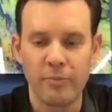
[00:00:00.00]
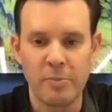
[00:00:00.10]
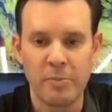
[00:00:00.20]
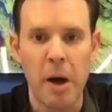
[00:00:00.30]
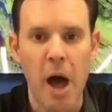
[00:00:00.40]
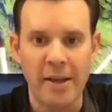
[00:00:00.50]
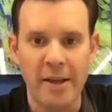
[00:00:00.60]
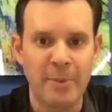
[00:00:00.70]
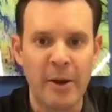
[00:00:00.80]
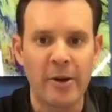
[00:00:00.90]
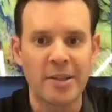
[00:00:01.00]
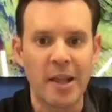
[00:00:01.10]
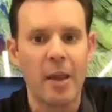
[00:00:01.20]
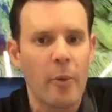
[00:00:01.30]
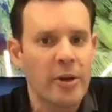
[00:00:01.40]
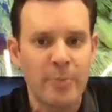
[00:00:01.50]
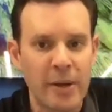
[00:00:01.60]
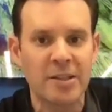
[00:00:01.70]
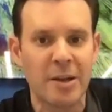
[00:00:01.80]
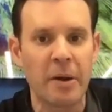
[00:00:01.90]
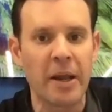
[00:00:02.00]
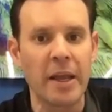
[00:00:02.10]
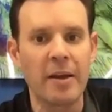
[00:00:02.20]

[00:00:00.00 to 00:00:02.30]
bot experience. They want to speak to somebody.